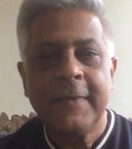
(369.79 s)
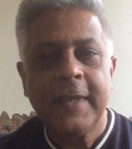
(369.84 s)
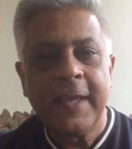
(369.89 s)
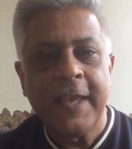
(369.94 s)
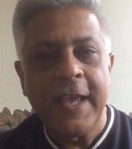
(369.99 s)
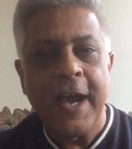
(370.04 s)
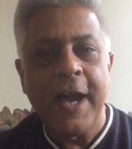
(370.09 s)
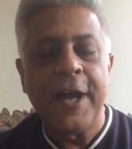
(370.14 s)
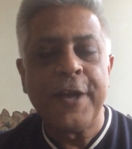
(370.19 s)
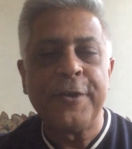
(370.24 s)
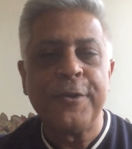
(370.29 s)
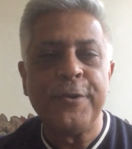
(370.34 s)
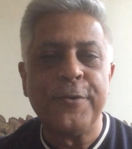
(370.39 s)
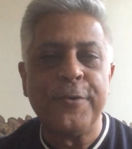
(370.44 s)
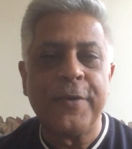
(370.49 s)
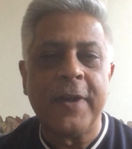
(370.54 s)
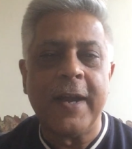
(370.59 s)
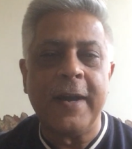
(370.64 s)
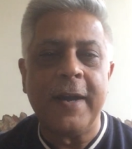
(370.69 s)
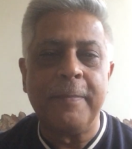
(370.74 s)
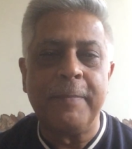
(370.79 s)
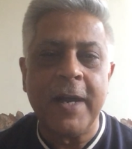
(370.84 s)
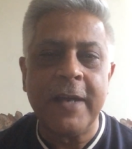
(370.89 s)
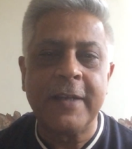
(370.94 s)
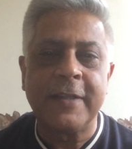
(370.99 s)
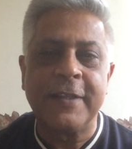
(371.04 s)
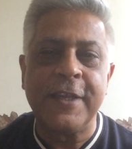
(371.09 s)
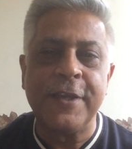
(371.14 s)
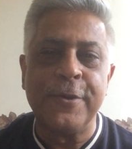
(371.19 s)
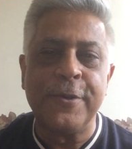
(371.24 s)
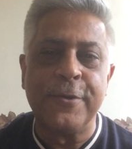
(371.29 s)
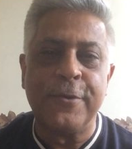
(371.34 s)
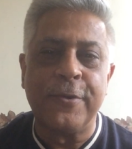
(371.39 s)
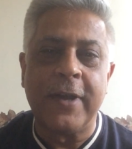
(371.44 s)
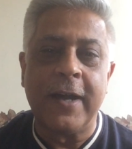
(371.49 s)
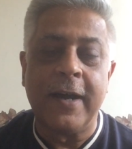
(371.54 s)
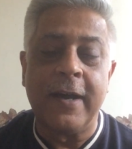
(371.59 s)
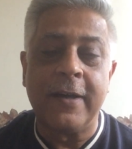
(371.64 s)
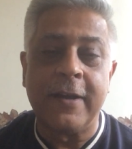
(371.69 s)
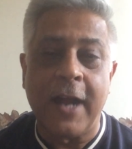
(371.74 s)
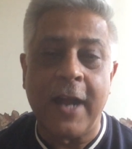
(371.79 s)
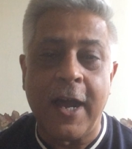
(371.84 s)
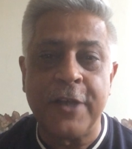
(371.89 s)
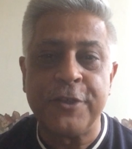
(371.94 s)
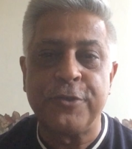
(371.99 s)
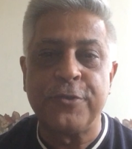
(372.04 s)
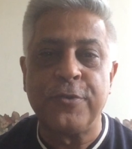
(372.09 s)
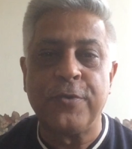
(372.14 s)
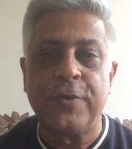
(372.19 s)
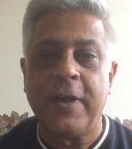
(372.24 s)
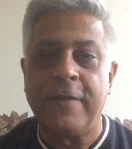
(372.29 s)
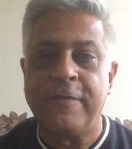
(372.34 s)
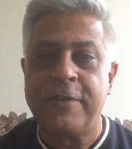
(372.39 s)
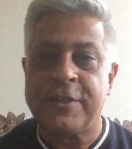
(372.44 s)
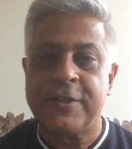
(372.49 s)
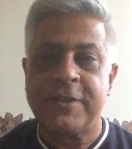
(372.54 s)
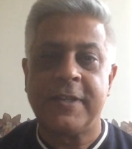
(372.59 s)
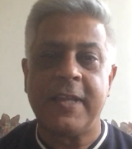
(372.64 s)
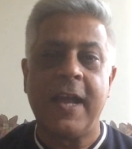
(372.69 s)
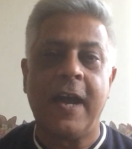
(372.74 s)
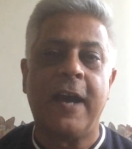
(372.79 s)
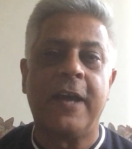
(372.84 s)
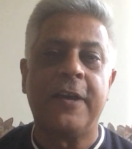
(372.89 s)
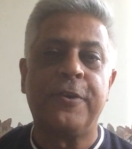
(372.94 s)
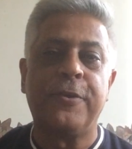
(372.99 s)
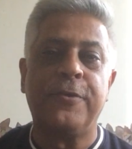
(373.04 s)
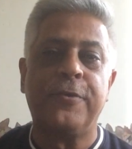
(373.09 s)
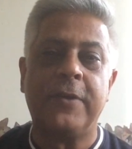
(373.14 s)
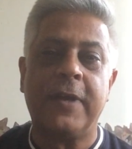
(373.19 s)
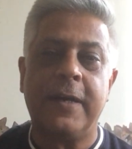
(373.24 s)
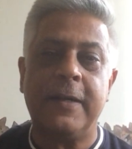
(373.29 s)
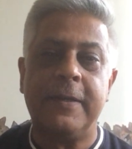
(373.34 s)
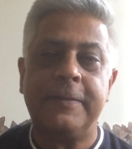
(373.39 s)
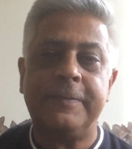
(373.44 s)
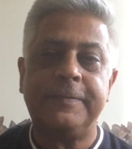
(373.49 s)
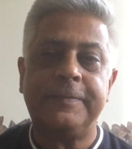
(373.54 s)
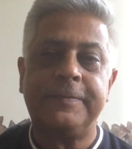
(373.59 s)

Gyan Yoga, Bhakti Yoga, Raj Yoga, which is Dhyan Yoga,